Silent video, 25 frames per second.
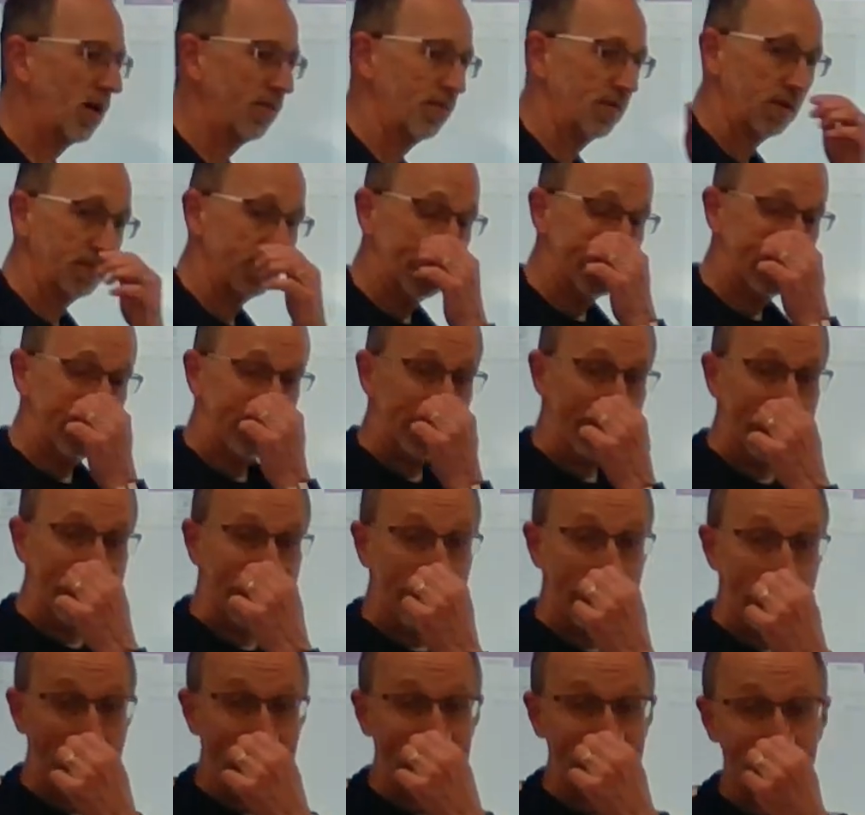of them,
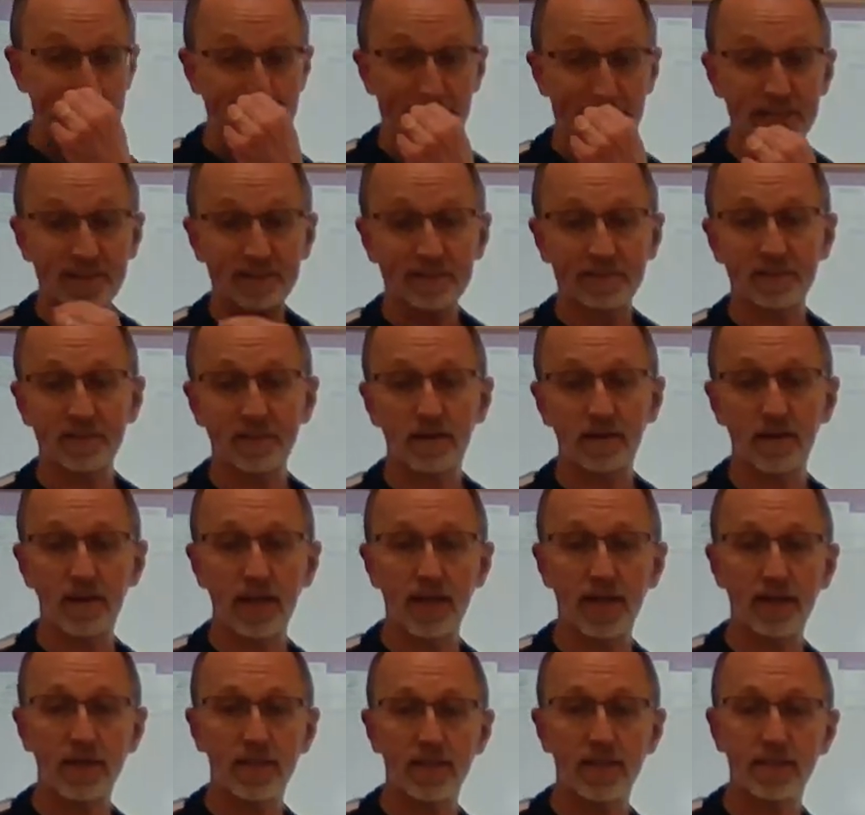acetic acid. All
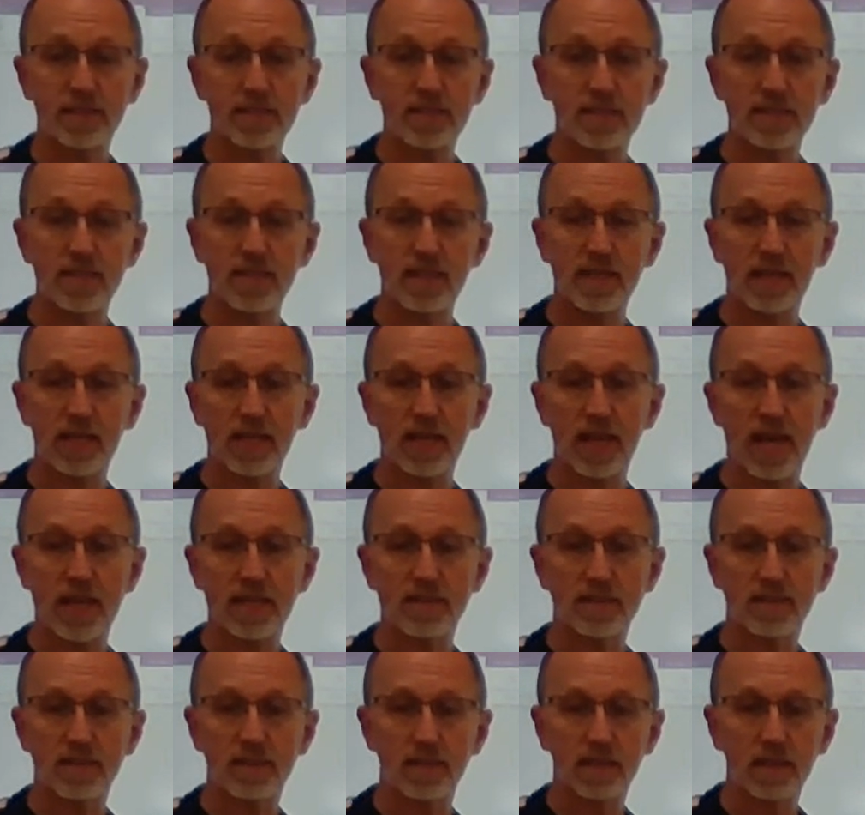right, acetic
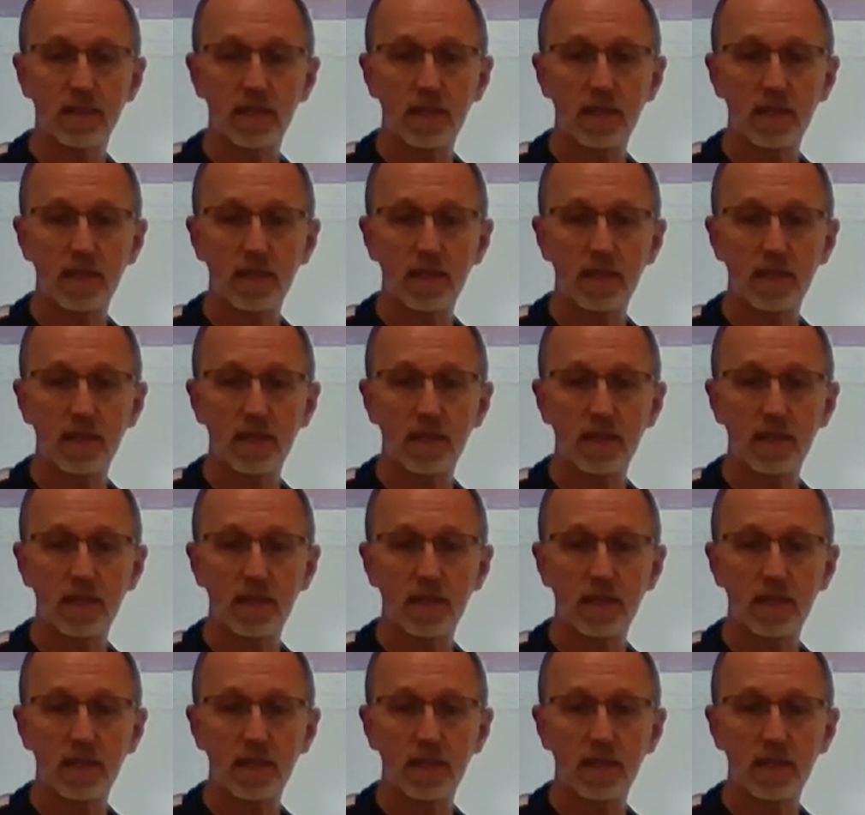acid.